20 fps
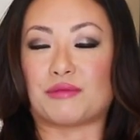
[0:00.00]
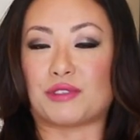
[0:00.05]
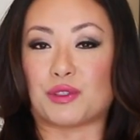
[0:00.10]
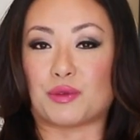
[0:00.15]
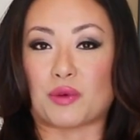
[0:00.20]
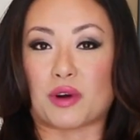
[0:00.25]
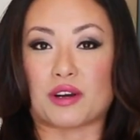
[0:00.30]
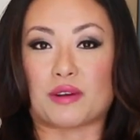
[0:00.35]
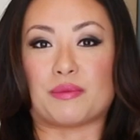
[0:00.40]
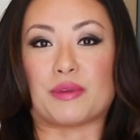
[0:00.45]

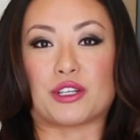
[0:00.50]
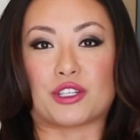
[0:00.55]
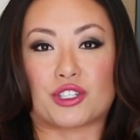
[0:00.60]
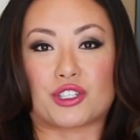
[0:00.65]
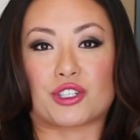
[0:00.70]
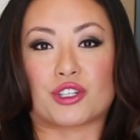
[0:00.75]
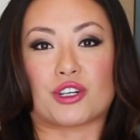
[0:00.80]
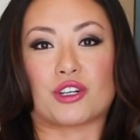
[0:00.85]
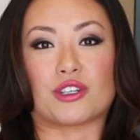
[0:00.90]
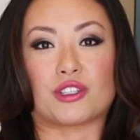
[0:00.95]
you want to make
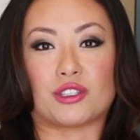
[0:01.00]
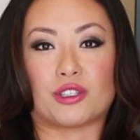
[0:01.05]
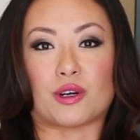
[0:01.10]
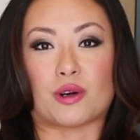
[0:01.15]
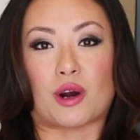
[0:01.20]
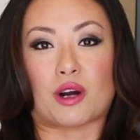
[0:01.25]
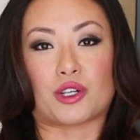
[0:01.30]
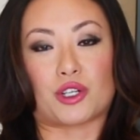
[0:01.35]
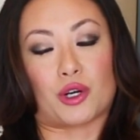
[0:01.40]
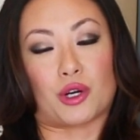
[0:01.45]
sure you
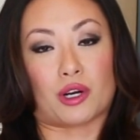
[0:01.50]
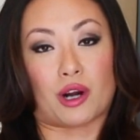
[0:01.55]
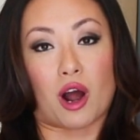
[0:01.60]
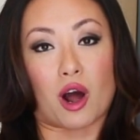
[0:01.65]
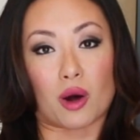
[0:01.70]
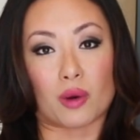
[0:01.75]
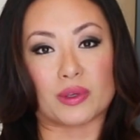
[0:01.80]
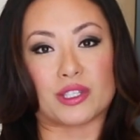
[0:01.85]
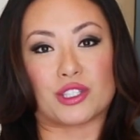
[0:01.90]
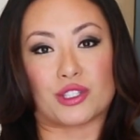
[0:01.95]
are
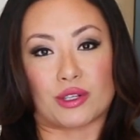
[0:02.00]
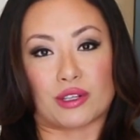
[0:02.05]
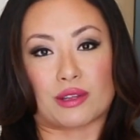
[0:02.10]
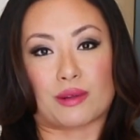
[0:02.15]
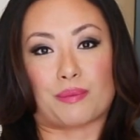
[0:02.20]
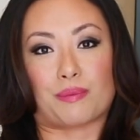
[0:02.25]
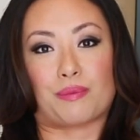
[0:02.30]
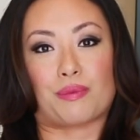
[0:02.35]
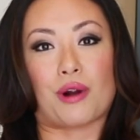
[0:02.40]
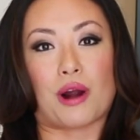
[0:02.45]
always doing
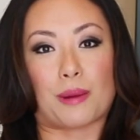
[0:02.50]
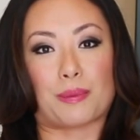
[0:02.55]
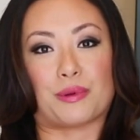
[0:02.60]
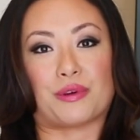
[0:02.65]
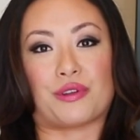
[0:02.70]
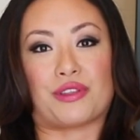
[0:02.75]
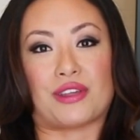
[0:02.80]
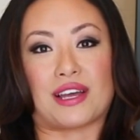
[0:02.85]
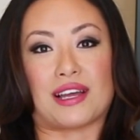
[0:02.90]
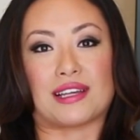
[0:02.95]
the
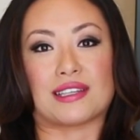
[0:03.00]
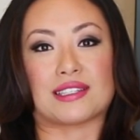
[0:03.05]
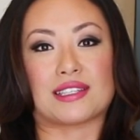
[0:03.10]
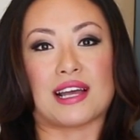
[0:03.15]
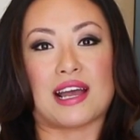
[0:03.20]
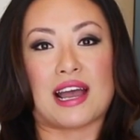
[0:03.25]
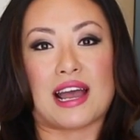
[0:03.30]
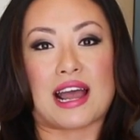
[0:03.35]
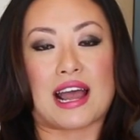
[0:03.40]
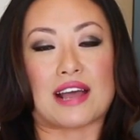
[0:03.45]
proper things
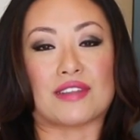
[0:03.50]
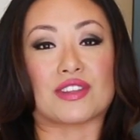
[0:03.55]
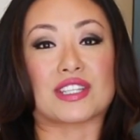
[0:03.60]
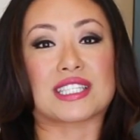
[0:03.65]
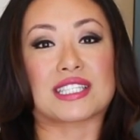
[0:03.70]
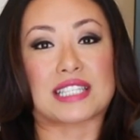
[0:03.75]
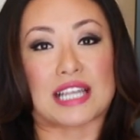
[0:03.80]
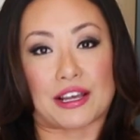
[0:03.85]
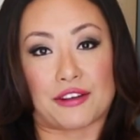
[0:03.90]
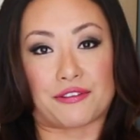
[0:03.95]
and
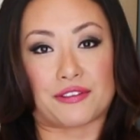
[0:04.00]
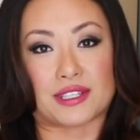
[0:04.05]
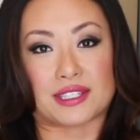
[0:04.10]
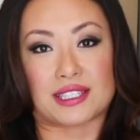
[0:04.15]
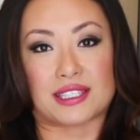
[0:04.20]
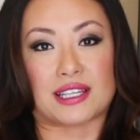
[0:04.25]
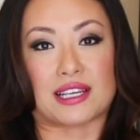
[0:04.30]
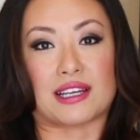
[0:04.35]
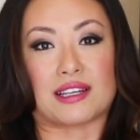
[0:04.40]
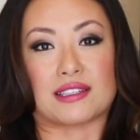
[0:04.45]
safest
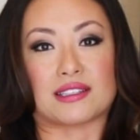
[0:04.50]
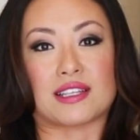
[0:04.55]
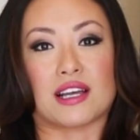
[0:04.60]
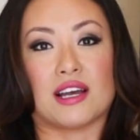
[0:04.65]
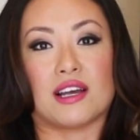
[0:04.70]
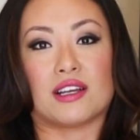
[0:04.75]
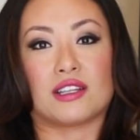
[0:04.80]
things